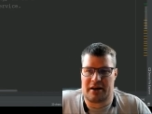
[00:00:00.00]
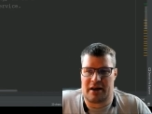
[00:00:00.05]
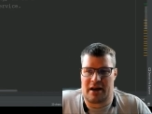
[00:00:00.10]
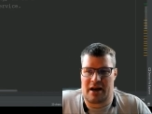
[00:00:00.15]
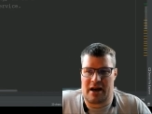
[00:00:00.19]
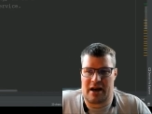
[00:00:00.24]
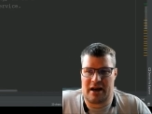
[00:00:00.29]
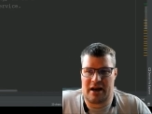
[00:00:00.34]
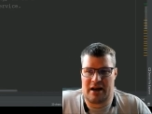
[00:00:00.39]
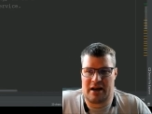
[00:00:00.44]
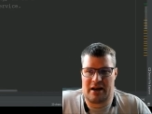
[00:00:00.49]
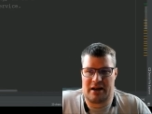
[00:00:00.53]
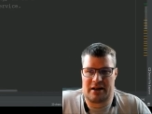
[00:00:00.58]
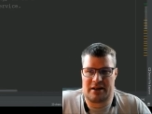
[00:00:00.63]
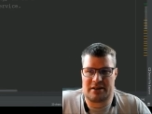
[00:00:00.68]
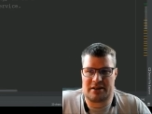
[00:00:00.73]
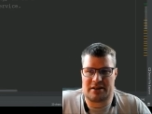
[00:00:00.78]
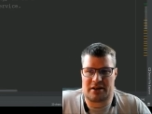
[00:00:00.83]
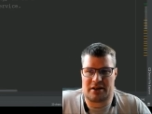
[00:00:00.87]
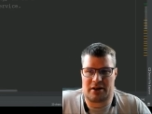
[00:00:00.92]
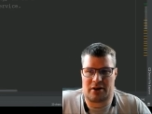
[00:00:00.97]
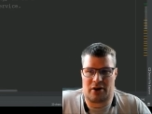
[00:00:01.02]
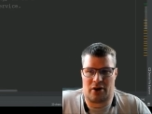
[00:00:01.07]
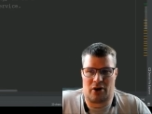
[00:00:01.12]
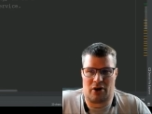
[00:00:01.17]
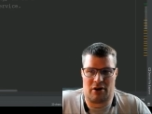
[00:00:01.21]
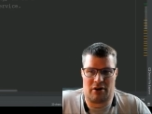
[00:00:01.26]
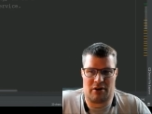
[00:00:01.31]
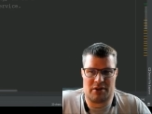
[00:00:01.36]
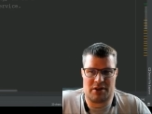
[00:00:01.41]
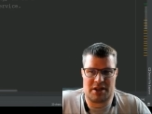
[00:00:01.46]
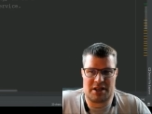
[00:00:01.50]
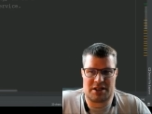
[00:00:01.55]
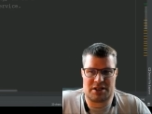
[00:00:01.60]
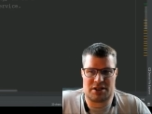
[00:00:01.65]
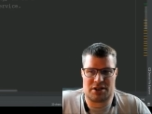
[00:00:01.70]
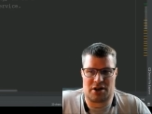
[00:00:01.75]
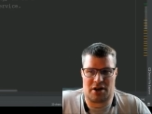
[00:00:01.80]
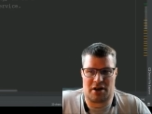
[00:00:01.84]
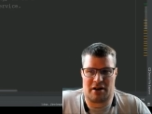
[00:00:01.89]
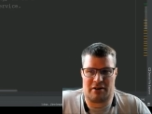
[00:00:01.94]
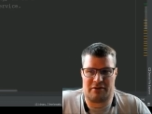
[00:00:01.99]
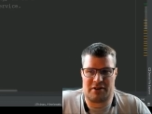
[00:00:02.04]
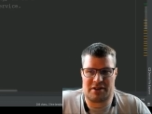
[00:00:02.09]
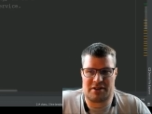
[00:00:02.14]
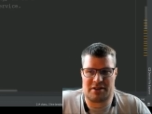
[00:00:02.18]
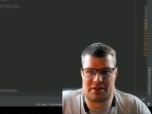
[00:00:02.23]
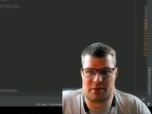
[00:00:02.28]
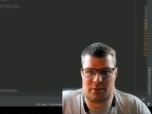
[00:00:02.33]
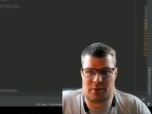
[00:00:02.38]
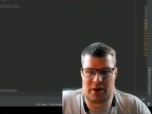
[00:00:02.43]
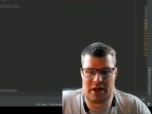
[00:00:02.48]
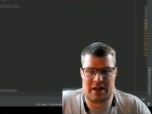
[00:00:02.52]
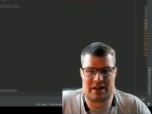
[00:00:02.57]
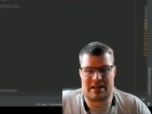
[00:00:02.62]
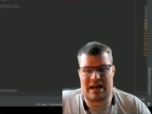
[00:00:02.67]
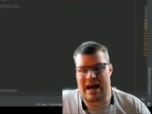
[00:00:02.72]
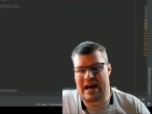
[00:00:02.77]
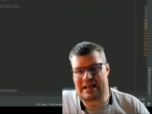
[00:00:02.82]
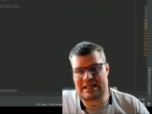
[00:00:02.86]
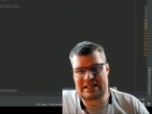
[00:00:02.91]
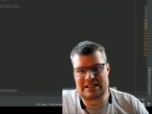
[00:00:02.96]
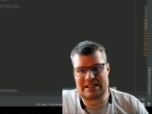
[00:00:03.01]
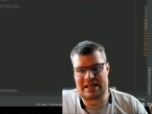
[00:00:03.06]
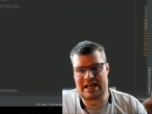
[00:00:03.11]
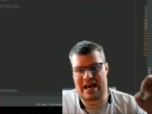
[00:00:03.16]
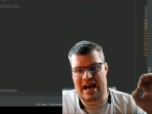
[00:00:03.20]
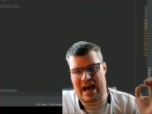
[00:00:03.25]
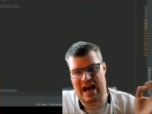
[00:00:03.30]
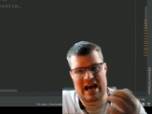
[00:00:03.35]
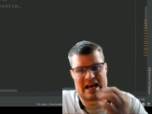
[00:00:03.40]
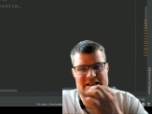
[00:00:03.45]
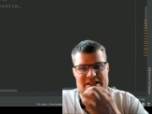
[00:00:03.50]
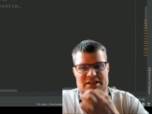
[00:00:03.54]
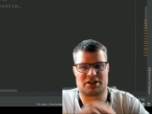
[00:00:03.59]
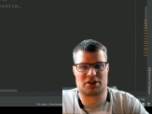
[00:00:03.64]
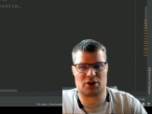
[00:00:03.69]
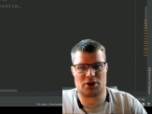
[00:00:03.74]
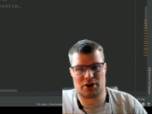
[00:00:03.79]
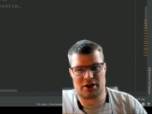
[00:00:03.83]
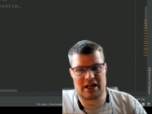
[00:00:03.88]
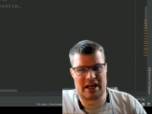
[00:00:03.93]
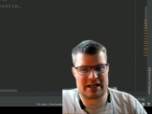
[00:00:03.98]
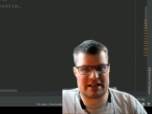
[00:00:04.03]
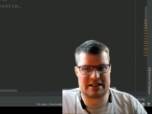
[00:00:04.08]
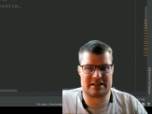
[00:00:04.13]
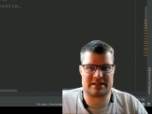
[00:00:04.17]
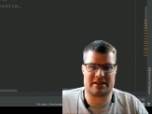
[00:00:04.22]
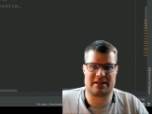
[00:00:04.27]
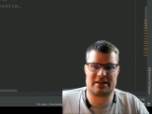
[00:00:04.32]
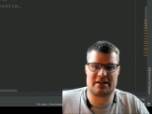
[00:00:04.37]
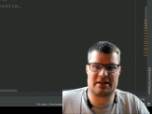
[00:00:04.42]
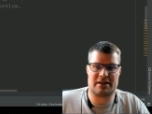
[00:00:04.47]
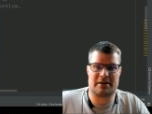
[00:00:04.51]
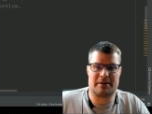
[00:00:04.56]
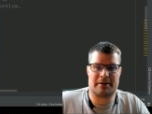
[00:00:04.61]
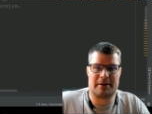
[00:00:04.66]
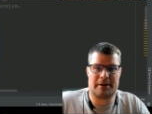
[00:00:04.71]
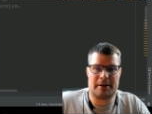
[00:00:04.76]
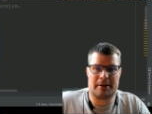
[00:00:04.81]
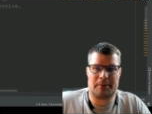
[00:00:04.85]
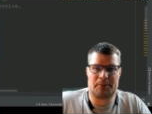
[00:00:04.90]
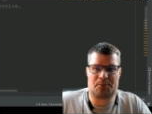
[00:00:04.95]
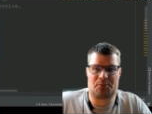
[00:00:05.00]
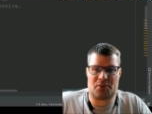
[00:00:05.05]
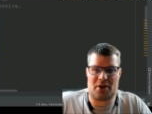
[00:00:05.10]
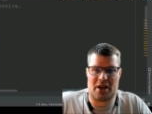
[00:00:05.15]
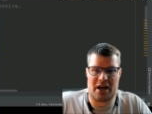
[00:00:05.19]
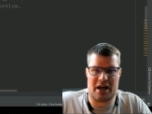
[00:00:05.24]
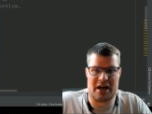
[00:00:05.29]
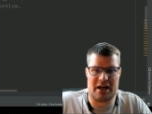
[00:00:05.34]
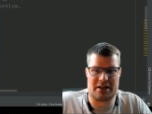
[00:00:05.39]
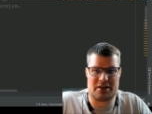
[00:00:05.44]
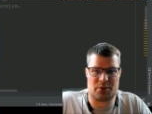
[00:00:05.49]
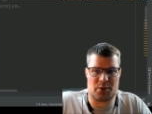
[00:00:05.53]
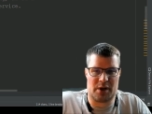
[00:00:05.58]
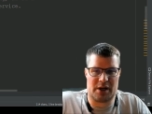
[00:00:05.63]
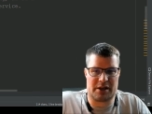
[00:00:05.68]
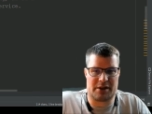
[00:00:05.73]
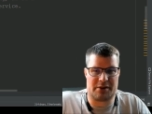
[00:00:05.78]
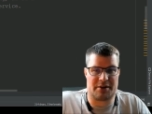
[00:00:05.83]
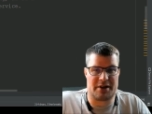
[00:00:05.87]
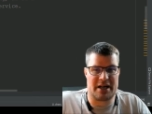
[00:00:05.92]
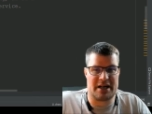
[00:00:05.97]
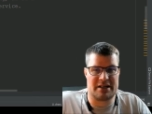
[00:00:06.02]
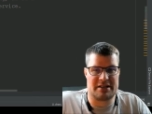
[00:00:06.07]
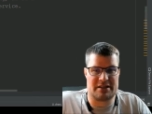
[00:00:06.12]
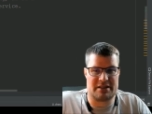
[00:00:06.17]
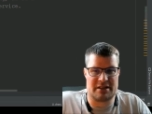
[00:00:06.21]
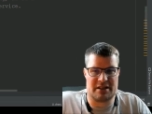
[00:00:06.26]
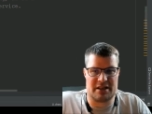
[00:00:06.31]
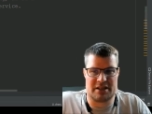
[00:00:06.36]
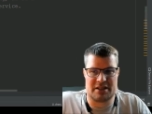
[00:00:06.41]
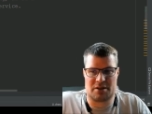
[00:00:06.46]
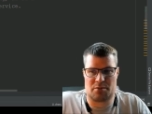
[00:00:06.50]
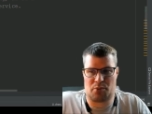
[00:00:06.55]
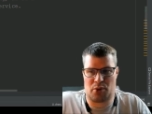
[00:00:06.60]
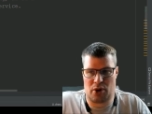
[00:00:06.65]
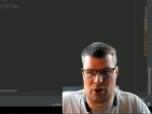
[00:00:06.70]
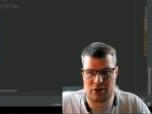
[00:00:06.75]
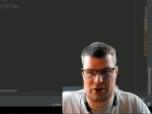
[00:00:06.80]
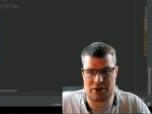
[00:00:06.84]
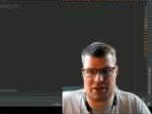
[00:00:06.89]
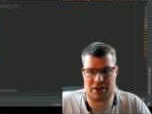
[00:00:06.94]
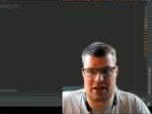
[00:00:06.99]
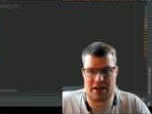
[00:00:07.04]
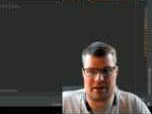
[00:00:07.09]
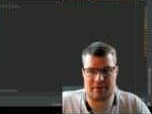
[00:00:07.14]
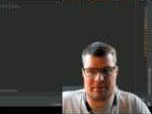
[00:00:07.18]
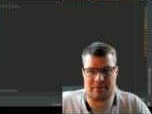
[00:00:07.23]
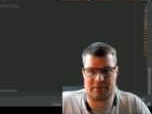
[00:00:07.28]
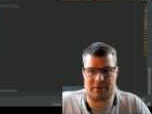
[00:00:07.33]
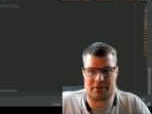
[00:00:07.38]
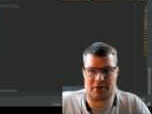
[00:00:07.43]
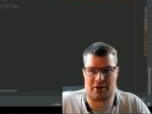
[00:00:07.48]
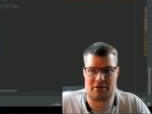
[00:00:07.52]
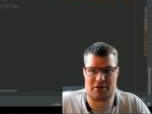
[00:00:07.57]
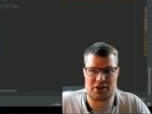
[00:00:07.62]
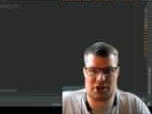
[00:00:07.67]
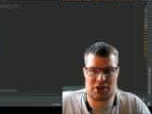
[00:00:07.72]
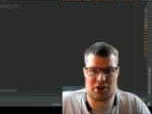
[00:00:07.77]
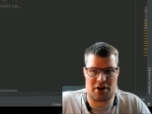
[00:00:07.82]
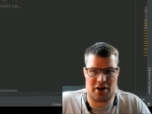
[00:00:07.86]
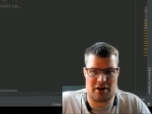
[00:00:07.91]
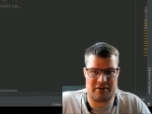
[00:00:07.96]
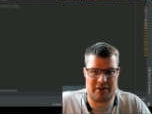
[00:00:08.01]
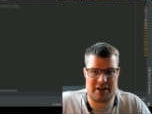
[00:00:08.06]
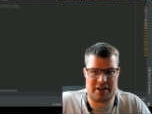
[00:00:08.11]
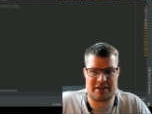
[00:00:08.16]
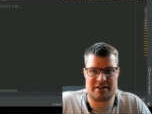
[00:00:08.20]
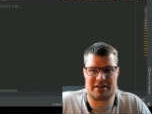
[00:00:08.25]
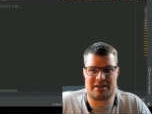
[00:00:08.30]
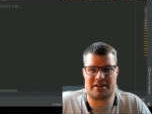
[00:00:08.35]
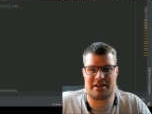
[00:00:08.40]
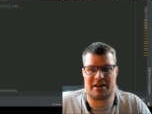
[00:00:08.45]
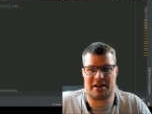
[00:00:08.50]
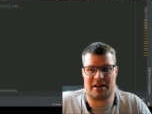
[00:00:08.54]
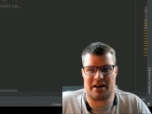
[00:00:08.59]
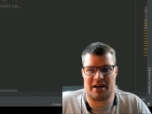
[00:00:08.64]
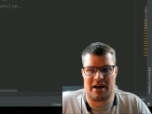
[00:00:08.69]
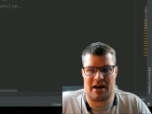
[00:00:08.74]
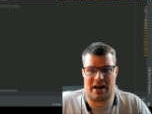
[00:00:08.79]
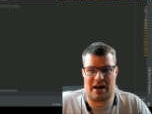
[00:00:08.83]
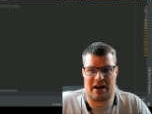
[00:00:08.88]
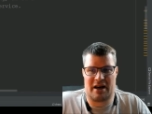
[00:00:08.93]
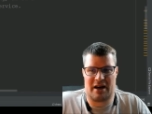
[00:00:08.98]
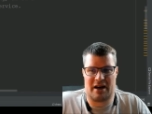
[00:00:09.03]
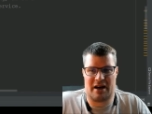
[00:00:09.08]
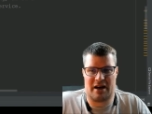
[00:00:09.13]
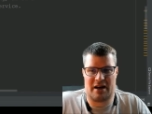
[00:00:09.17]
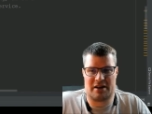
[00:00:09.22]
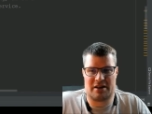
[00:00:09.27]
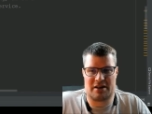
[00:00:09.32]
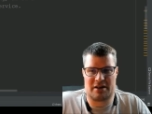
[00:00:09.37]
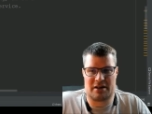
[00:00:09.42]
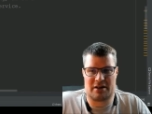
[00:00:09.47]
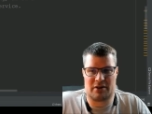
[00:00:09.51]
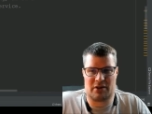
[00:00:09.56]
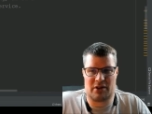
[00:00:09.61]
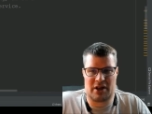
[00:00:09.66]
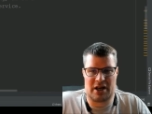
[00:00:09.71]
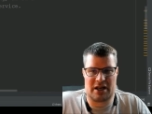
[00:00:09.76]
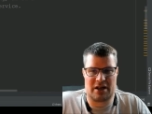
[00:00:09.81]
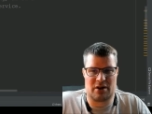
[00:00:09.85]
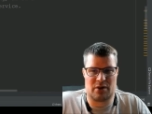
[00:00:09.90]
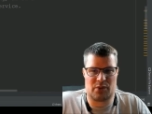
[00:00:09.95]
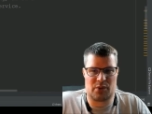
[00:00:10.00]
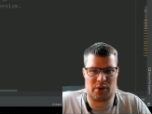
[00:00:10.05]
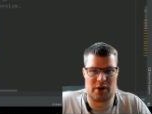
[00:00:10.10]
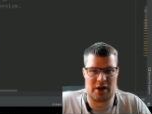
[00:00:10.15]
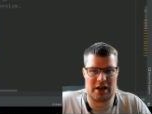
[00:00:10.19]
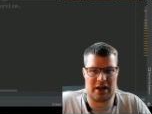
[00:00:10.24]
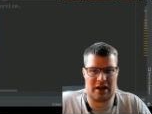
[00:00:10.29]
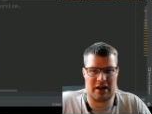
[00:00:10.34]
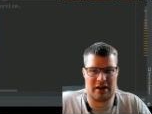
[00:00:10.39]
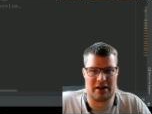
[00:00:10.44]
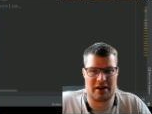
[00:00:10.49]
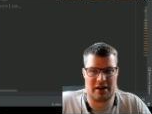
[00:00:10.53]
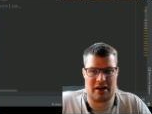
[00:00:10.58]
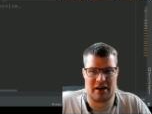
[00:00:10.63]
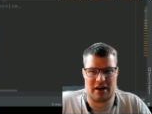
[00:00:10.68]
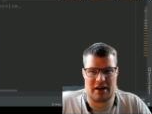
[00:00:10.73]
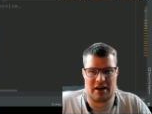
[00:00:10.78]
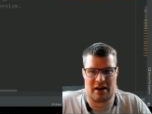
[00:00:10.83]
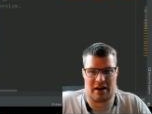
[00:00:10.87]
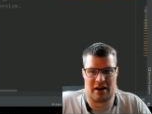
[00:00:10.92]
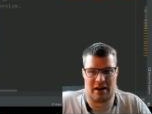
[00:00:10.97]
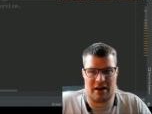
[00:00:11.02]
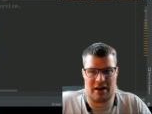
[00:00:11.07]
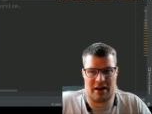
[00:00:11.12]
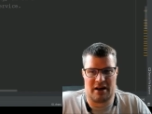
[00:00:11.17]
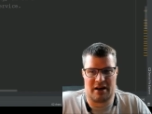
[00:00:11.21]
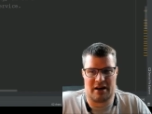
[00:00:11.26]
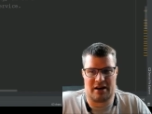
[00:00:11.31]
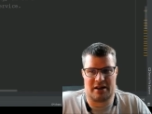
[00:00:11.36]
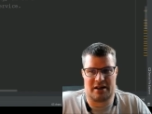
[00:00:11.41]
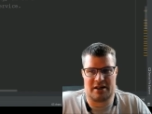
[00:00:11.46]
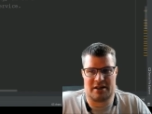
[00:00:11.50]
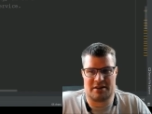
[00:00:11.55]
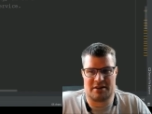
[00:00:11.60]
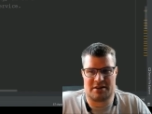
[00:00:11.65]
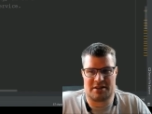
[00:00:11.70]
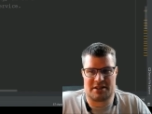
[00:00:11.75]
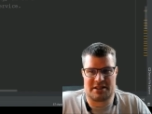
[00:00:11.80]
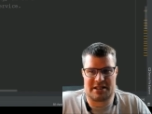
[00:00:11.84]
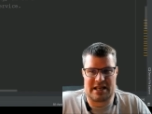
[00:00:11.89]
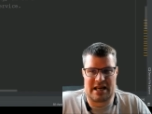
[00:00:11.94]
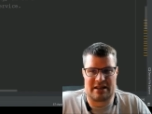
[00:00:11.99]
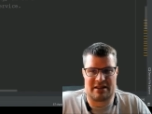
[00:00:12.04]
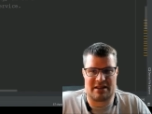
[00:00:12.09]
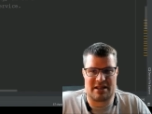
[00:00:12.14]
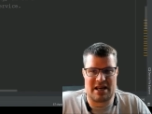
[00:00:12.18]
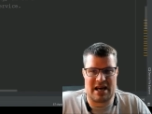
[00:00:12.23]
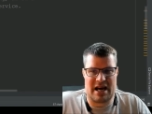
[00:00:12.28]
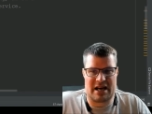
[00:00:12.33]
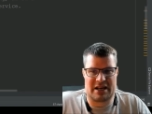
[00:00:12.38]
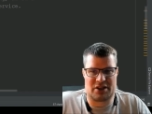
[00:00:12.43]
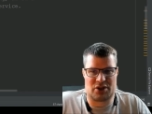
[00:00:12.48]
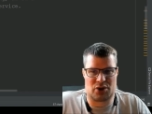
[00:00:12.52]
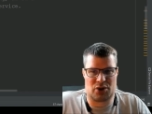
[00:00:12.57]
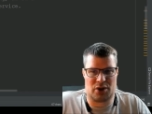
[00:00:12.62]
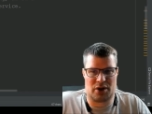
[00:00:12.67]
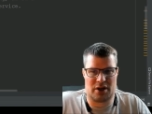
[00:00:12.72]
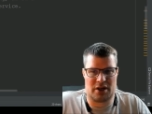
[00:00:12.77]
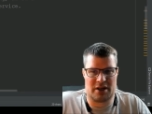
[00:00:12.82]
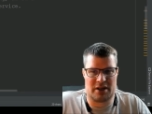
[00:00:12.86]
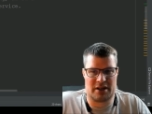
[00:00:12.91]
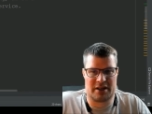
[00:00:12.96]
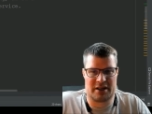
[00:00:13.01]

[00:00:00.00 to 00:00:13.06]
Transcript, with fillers: And on this service, when it actually has connected, it will create this proxy of a service and then it will uh, set the actual